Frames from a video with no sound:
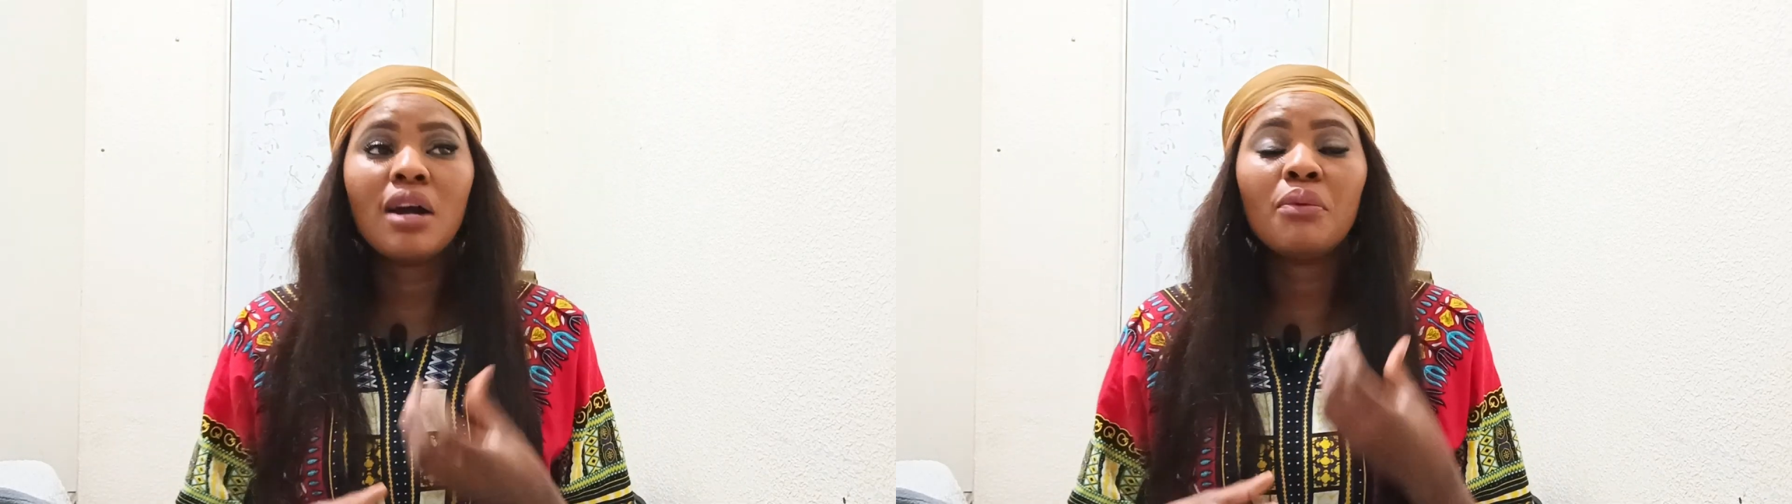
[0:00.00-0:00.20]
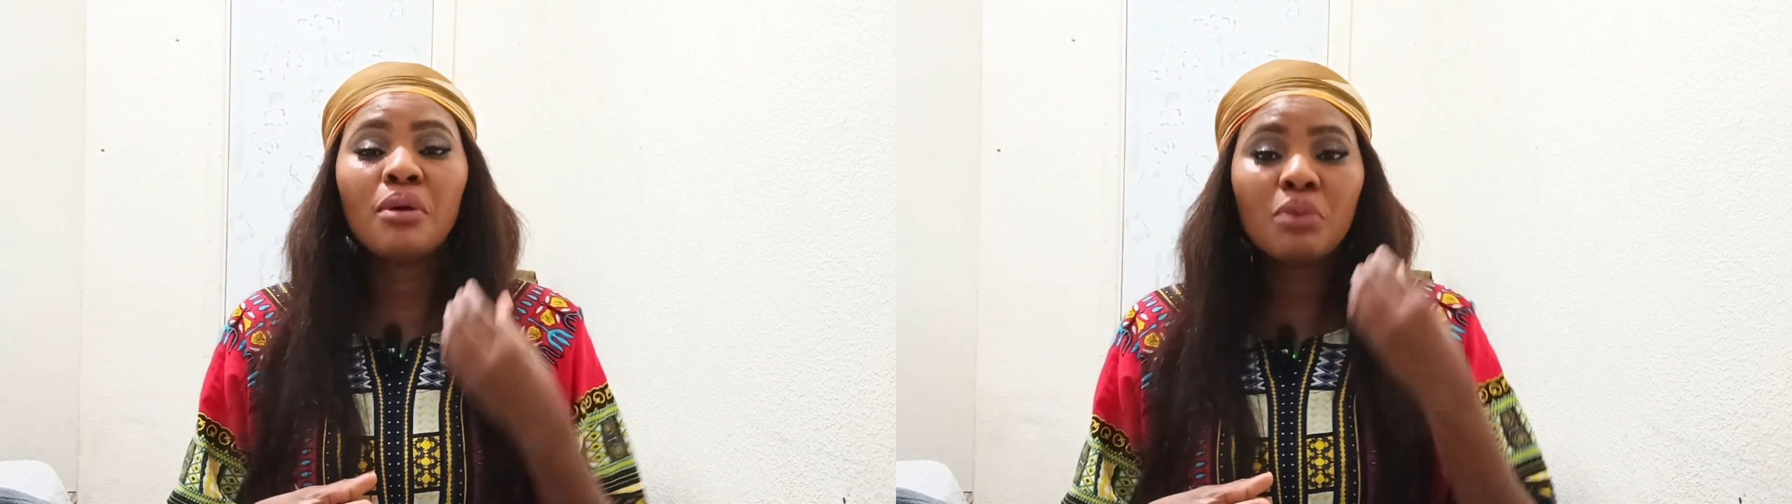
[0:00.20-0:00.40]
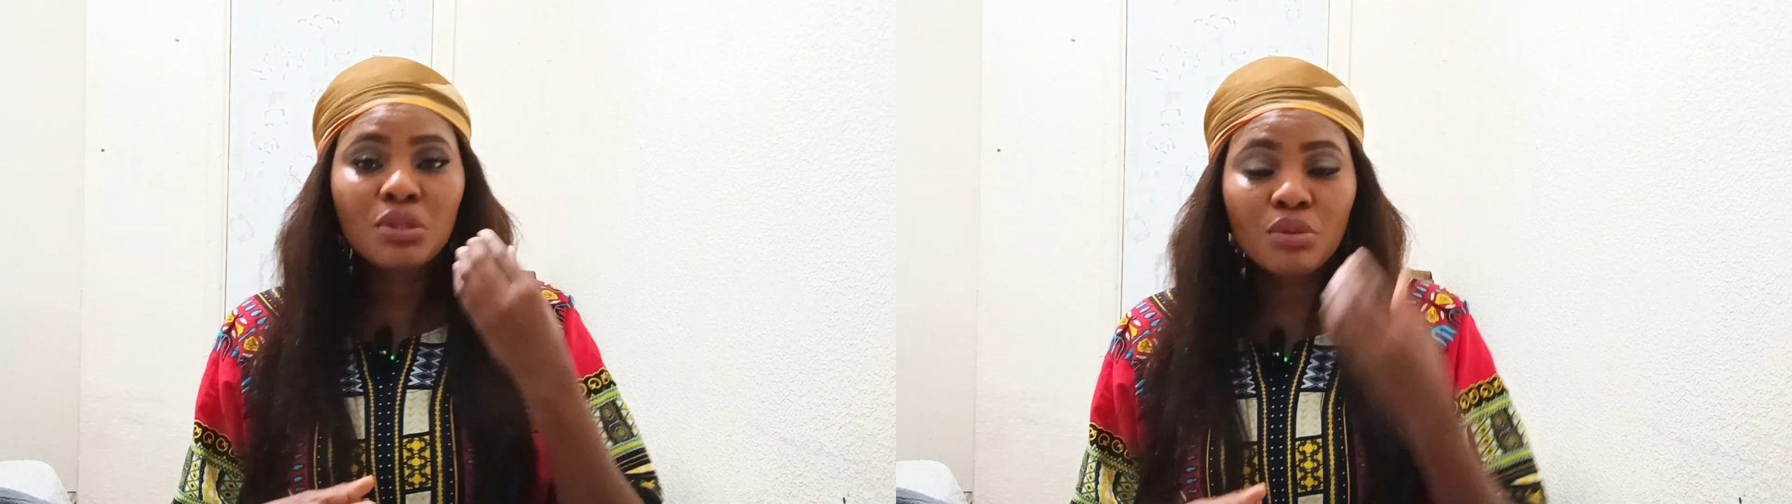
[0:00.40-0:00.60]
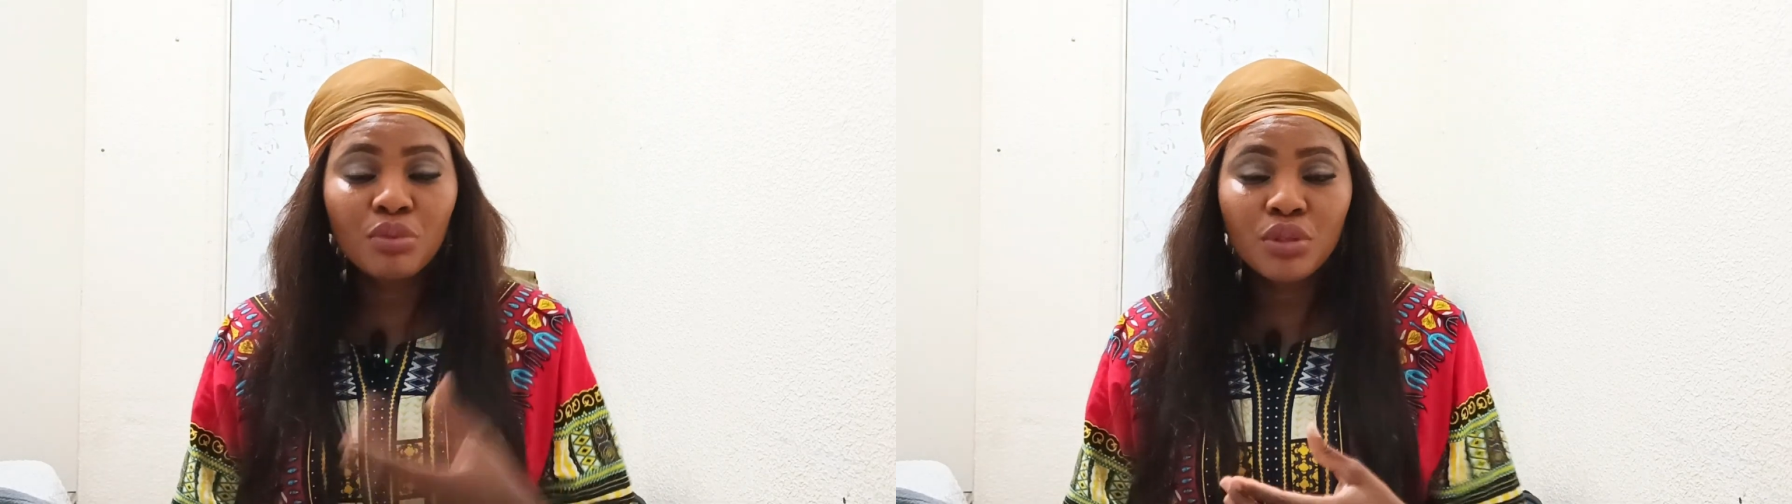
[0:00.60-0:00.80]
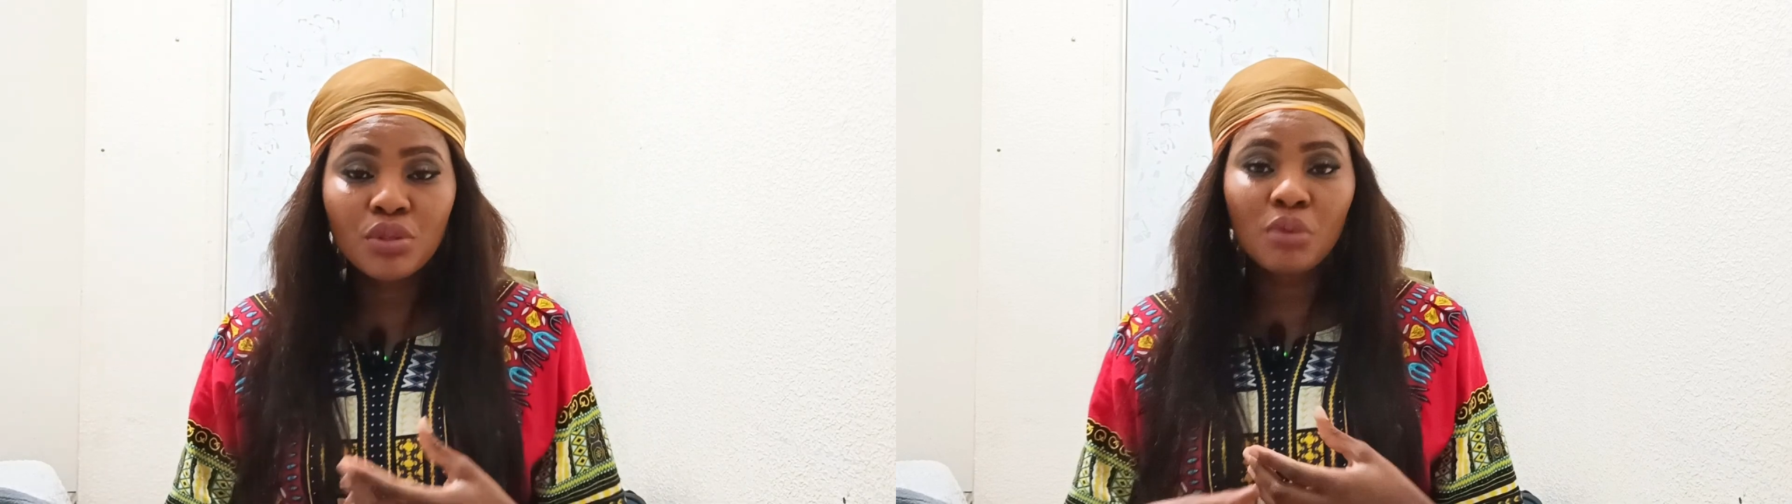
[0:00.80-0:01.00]
and one way to
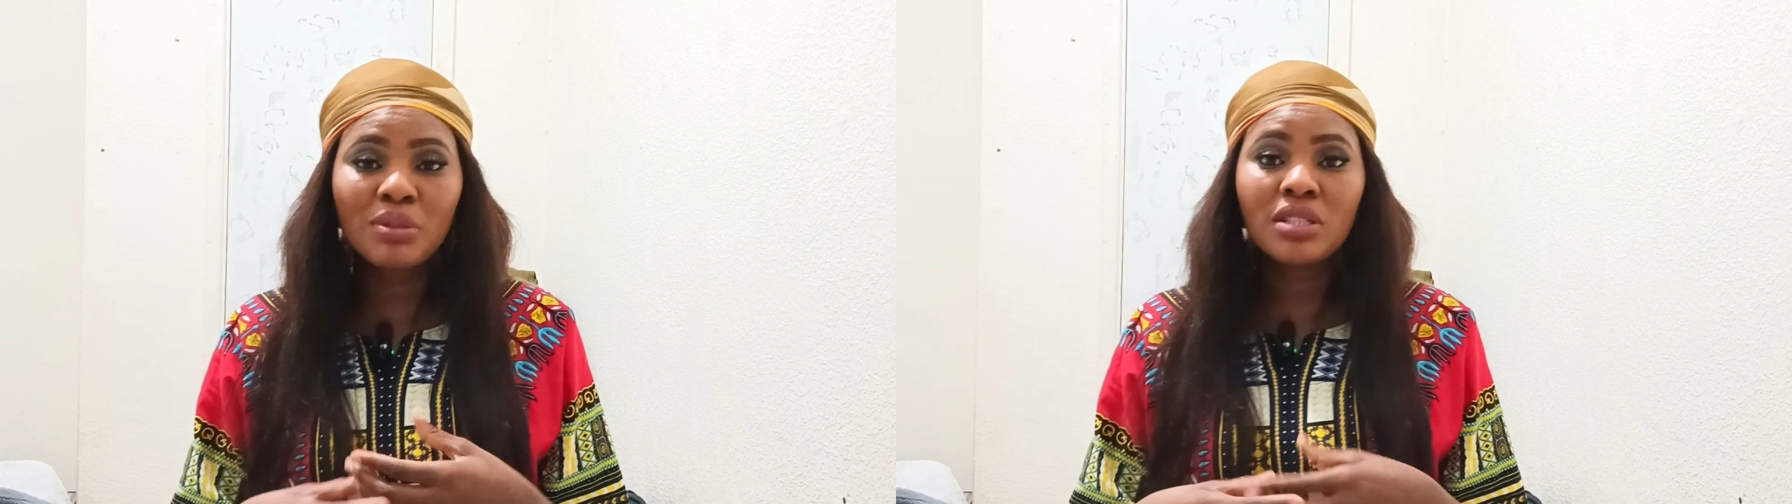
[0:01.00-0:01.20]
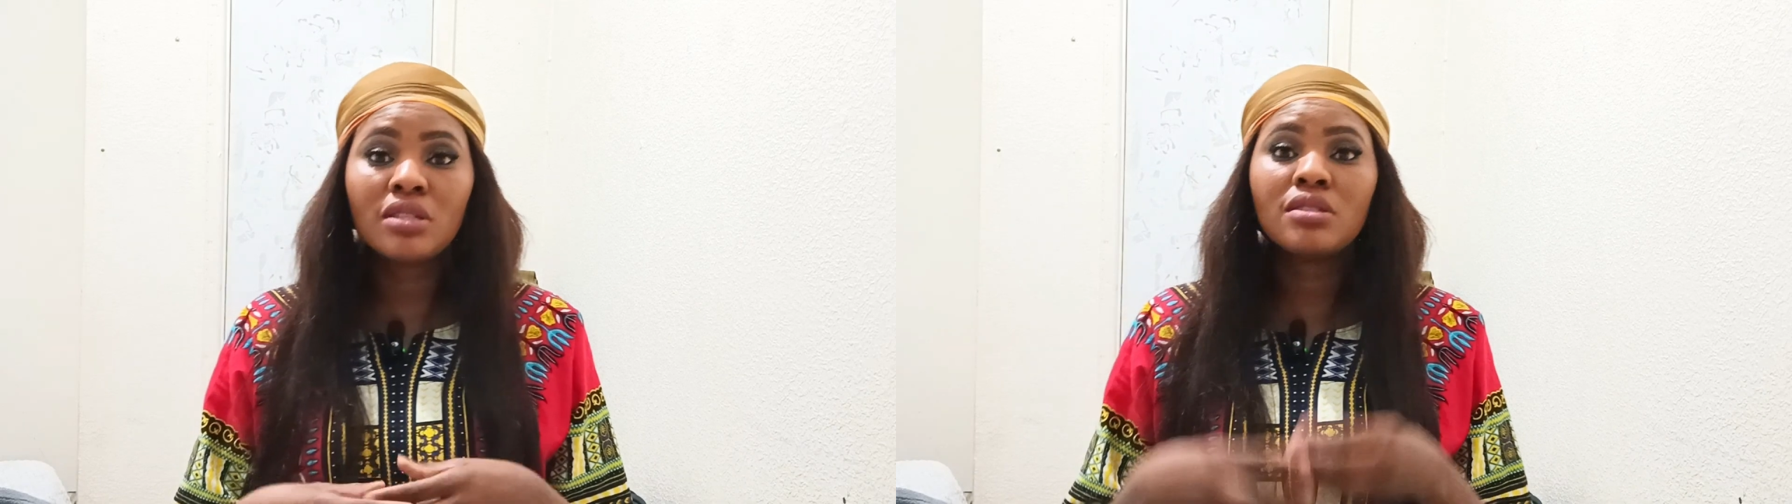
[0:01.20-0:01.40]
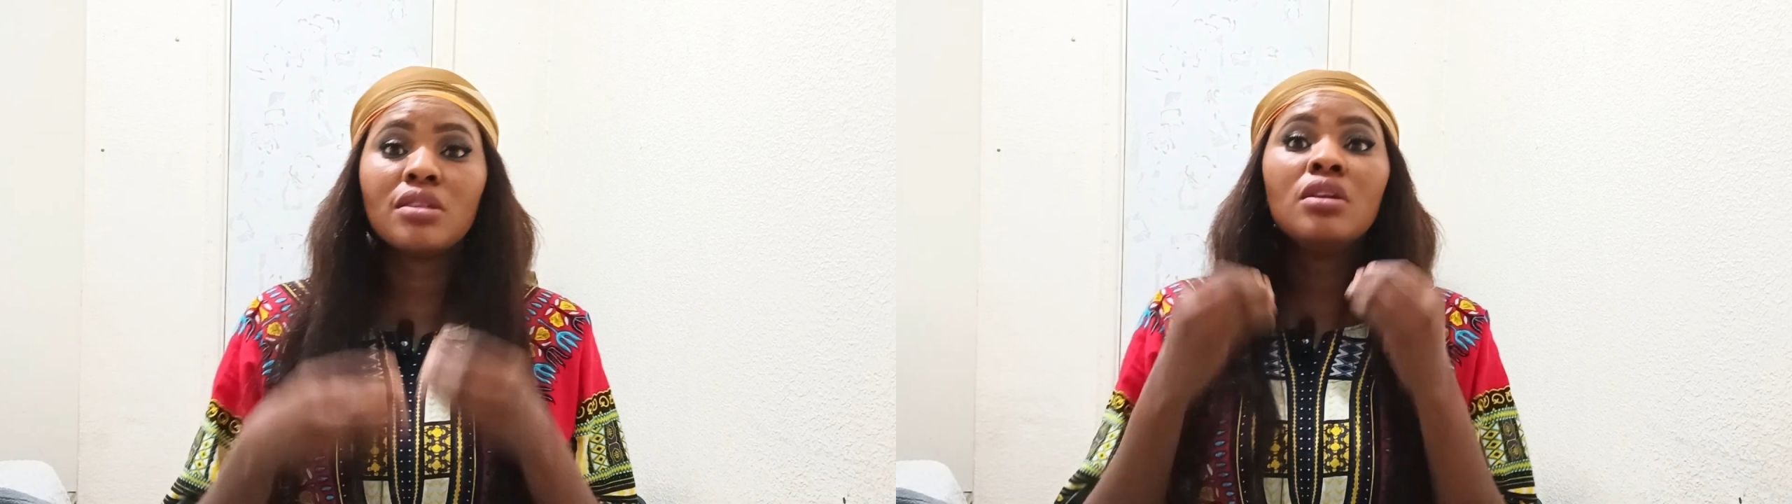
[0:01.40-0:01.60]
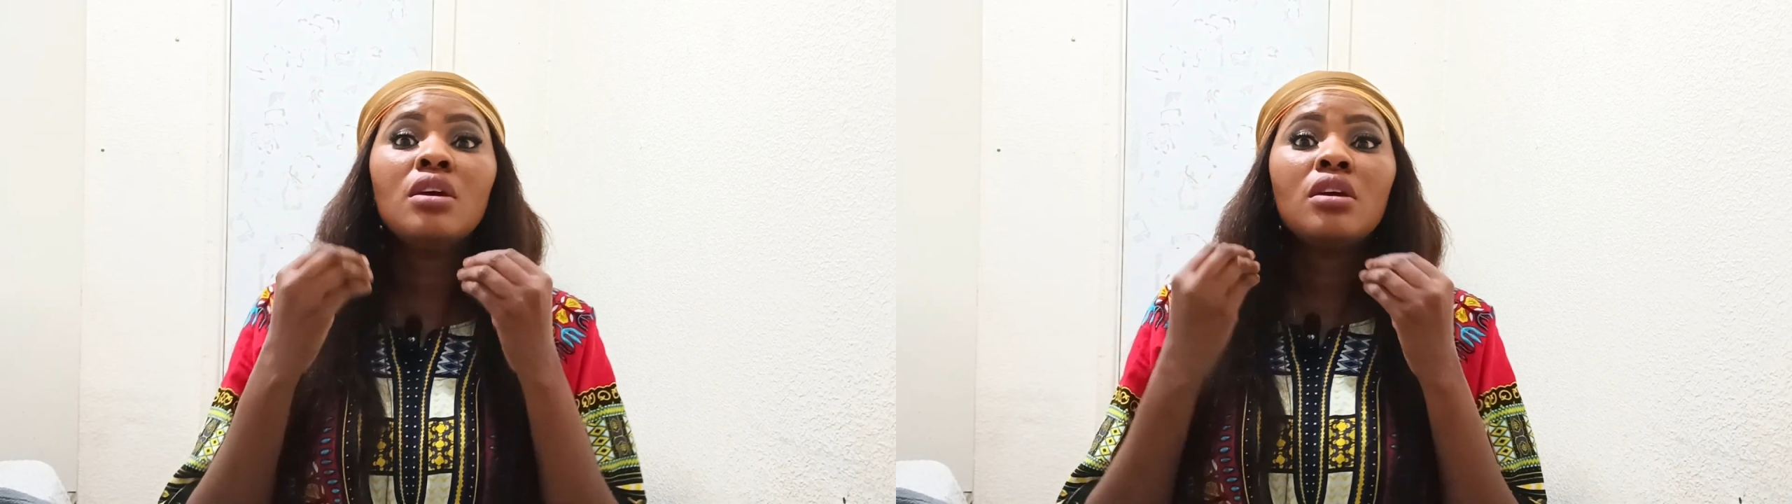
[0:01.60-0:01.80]
build community